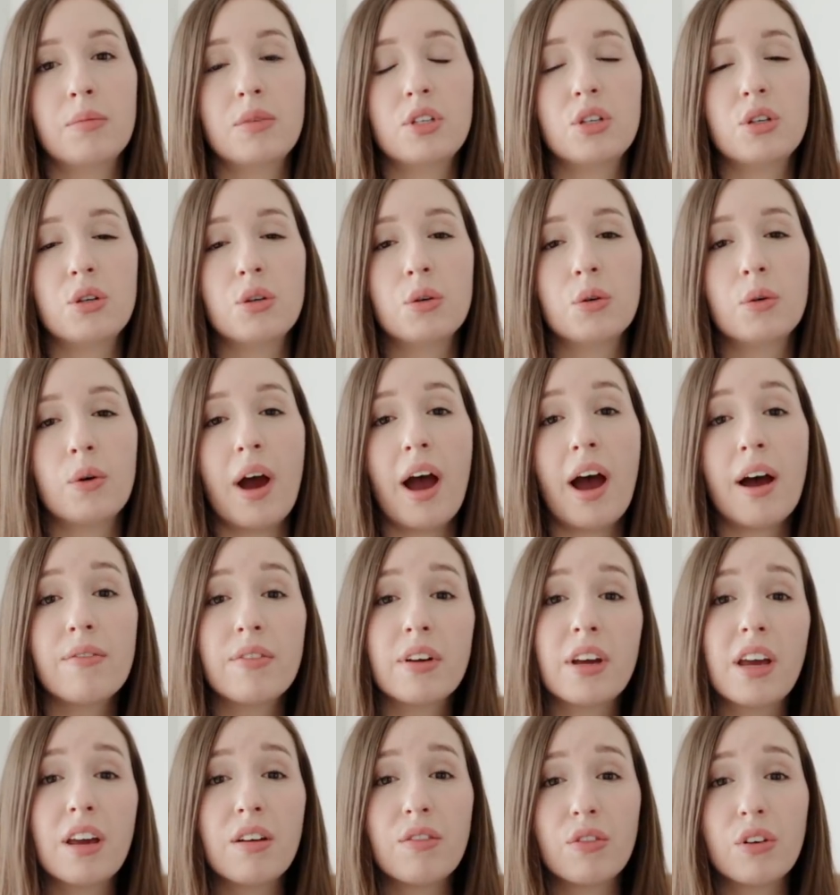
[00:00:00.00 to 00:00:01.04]
to
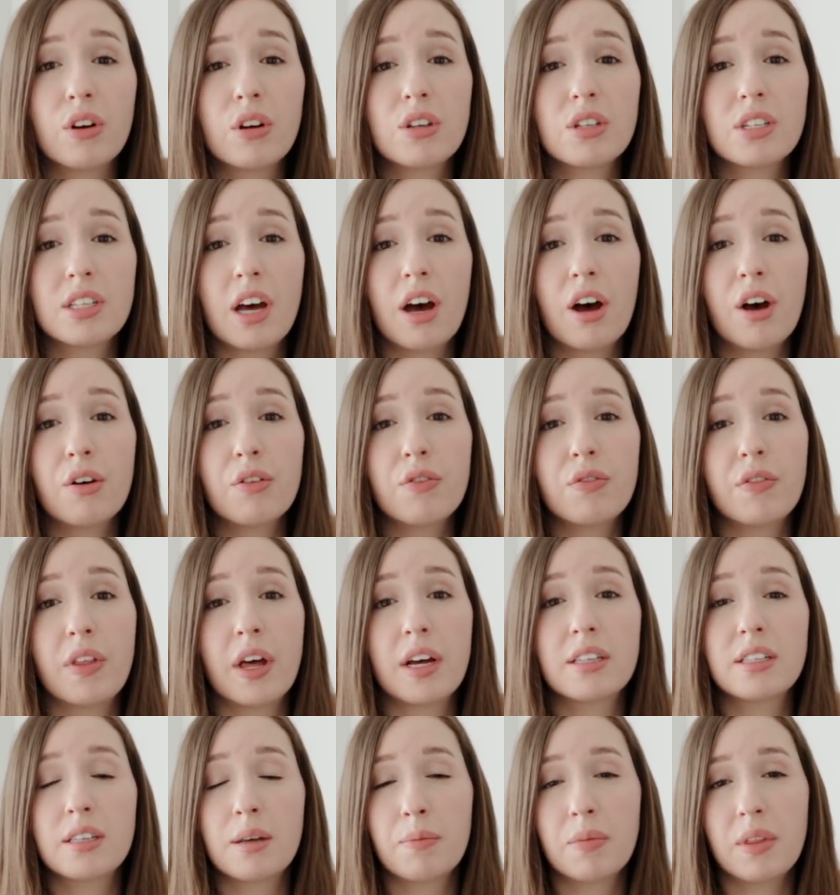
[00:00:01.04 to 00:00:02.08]
advocate for yourself.
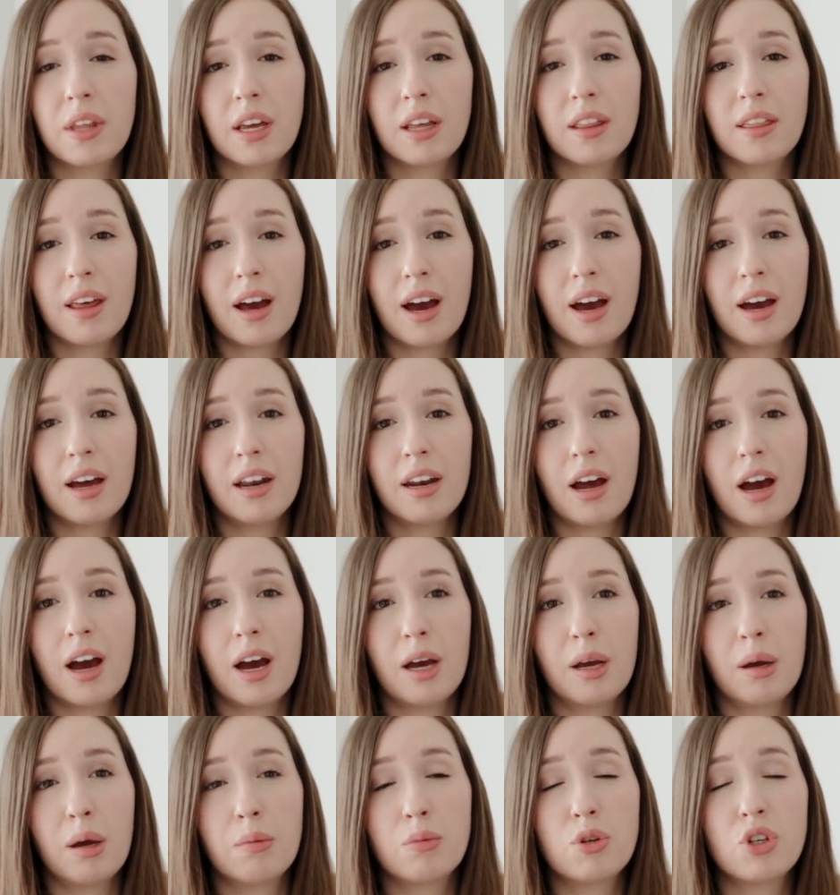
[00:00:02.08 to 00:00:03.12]
That's something that
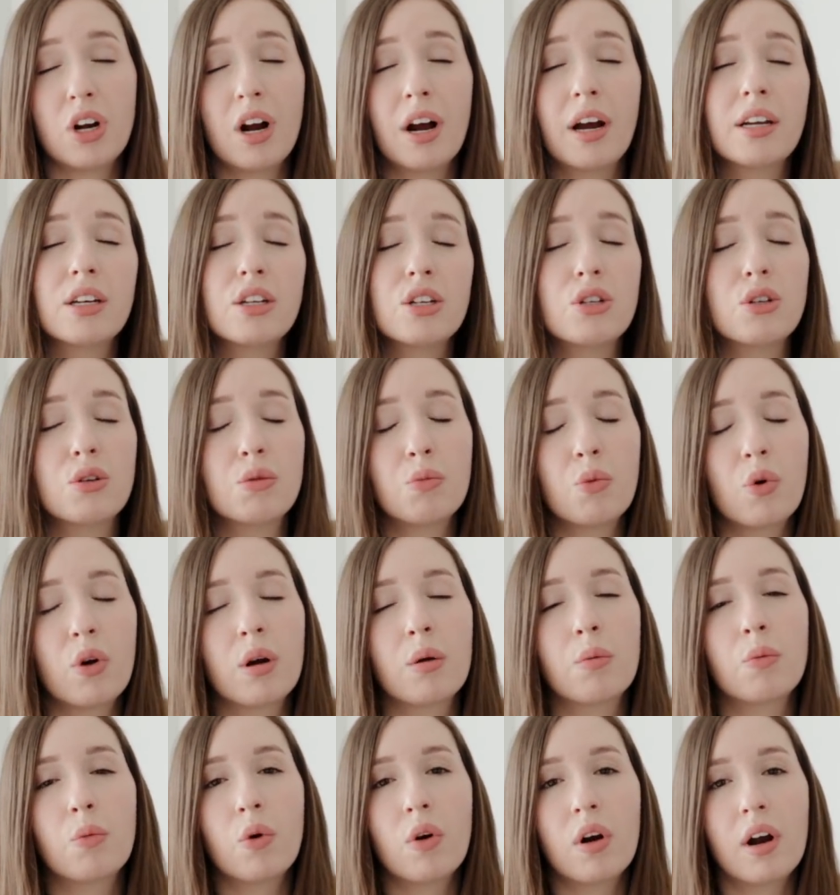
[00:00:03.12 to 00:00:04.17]
I am trying to do more
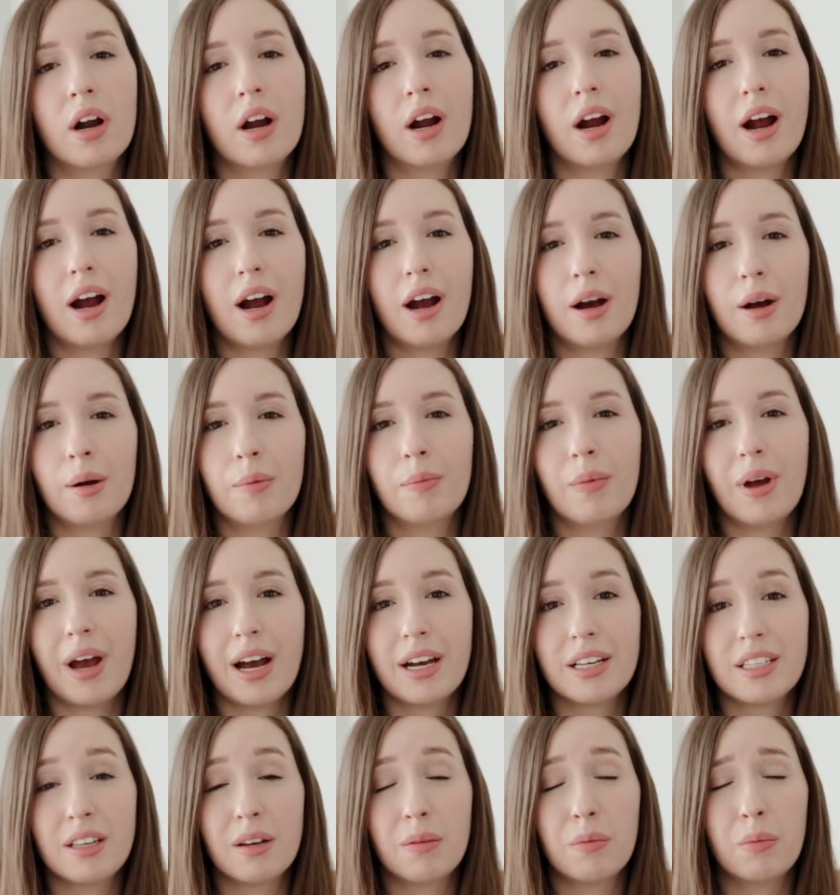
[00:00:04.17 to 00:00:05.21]
and more
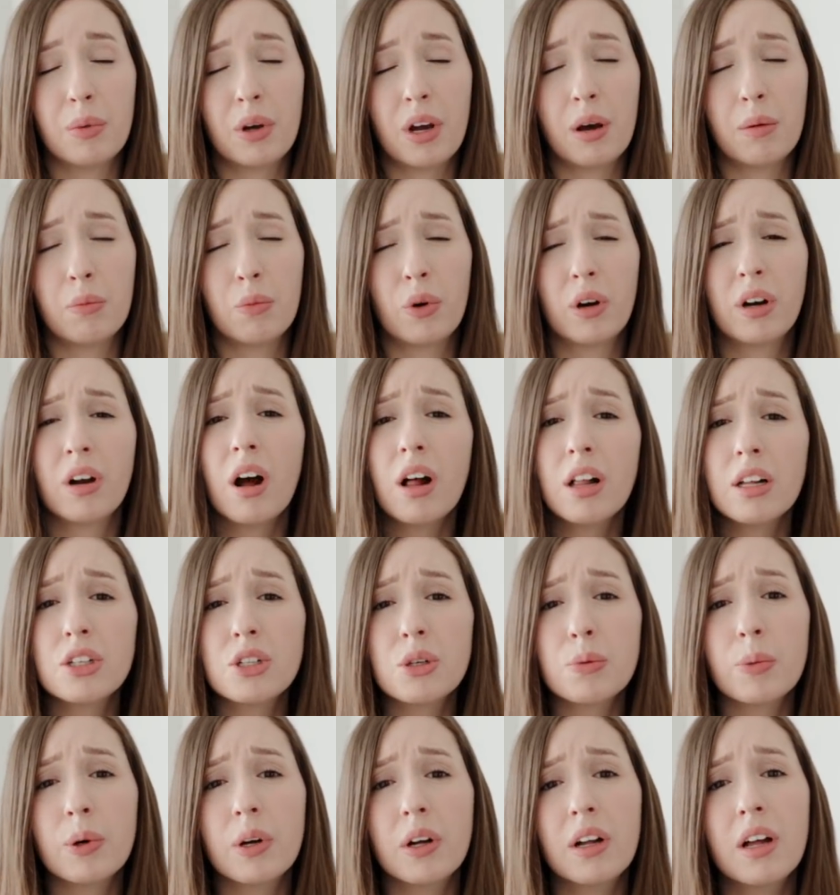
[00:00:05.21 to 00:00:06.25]
as I've become more
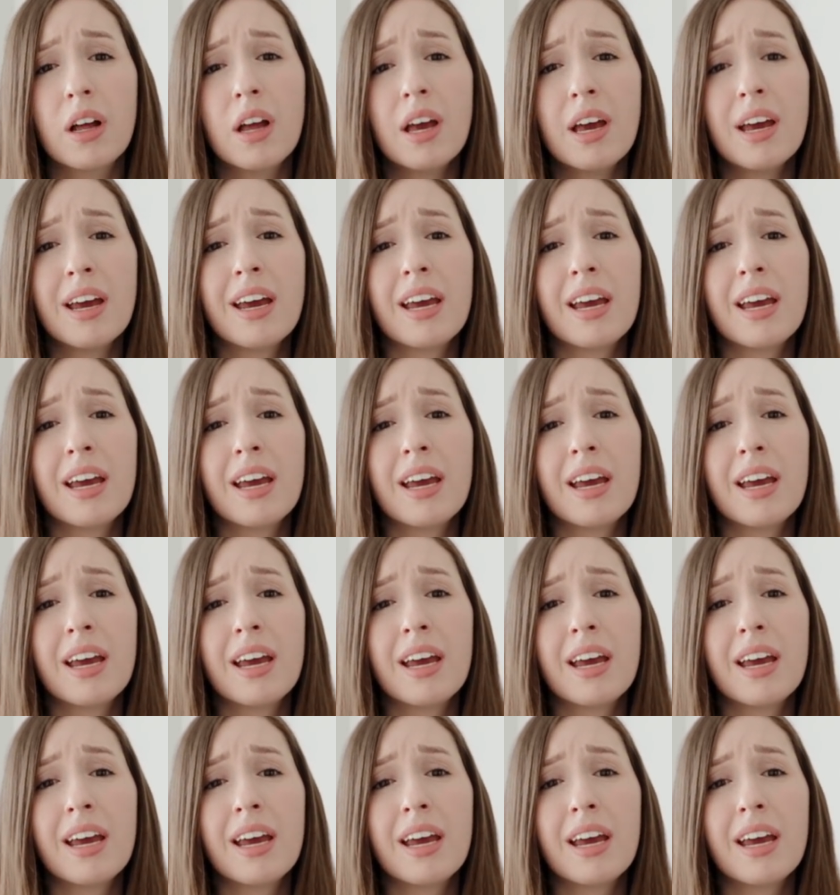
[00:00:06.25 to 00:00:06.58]
knowledgeable.